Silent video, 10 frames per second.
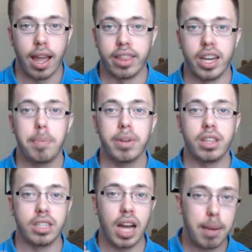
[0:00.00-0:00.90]
And then up
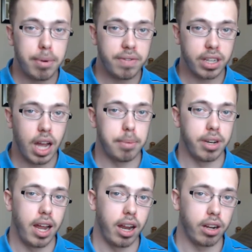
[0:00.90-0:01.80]
at the top of the
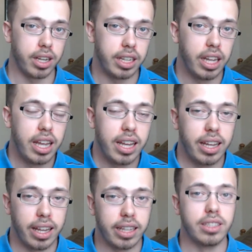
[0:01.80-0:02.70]
goblin hierarchy
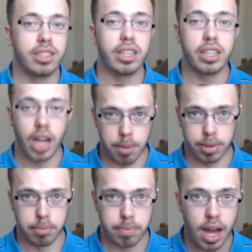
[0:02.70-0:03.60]
is the
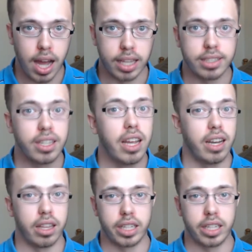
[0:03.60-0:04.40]
goblin boss.